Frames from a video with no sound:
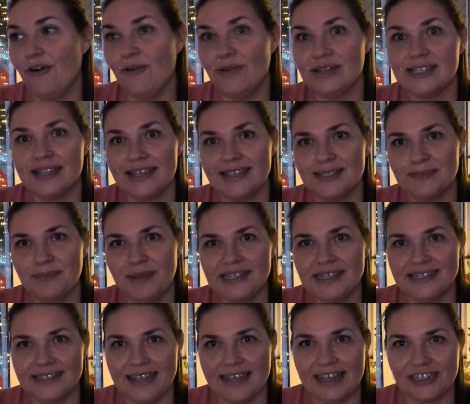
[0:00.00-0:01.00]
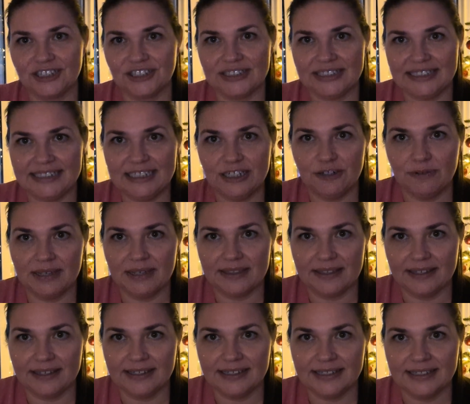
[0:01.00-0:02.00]
it's best to actually deal with
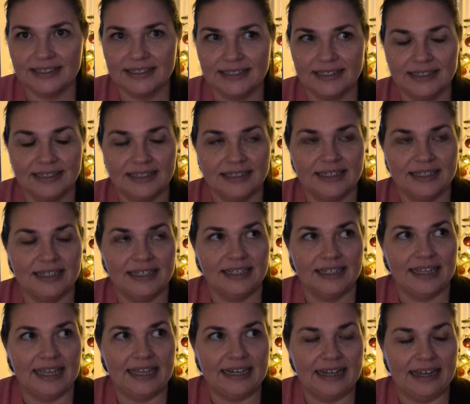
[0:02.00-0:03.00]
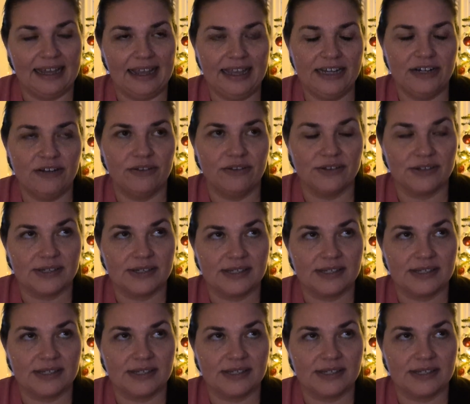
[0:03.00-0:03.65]
it. And I know